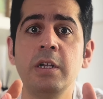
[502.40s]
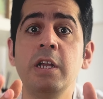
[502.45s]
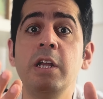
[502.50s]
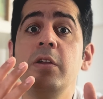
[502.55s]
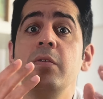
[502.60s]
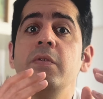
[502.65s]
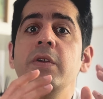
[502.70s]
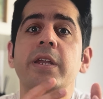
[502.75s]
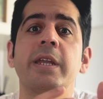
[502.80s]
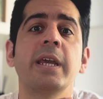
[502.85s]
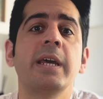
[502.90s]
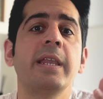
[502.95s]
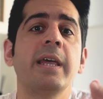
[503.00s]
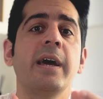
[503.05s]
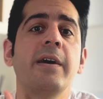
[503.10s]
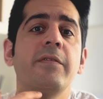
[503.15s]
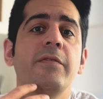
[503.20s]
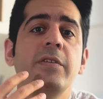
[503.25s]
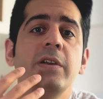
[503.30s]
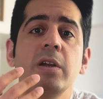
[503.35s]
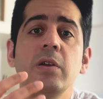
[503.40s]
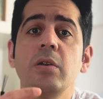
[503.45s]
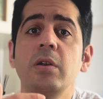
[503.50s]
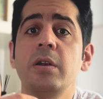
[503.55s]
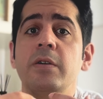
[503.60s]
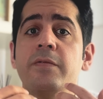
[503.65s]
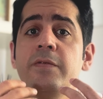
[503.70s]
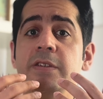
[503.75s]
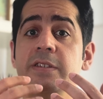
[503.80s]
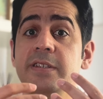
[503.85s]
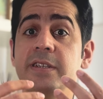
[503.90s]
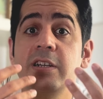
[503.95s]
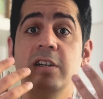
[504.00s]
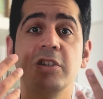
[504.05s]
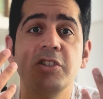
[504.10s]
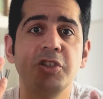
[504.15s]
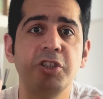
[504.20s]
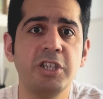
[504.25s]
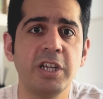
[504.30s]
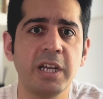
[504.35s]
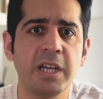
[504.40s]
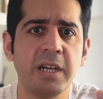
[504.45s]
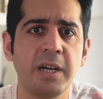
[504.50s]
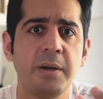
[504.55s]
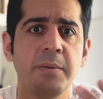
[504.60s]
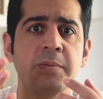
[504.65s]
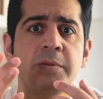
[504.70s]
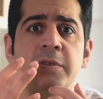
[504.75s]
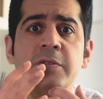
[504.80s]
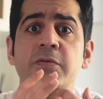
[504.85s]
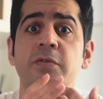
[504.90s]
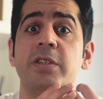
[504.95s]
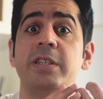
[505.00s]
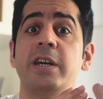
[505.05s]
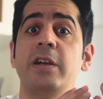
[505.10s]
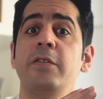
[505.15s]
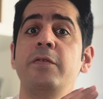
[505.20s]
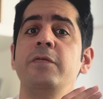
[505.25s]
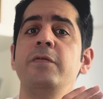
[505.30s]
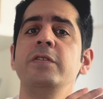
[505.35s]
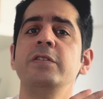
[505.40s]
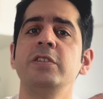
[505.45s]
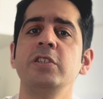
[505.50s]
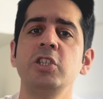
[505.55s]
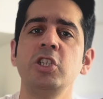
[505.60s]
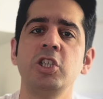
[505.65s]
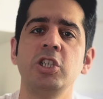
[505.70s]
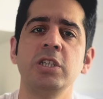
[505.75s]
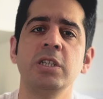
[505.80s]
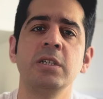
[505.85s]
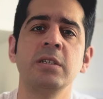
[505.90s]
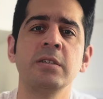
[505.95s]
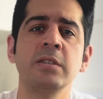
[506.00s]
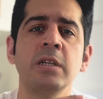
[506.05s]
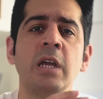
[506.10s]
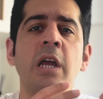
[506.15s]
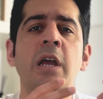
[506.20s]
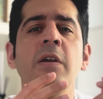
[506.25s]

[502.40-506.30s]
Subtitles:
We can have regular physical checkups with our physicians,